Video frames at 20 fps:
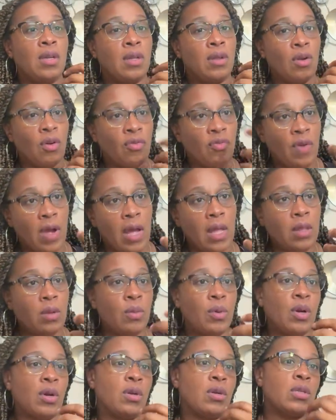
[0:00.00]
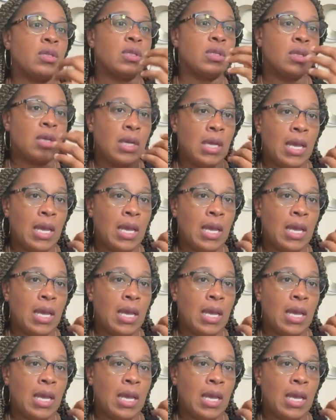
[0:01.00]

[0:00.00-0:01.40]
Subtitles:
your followers.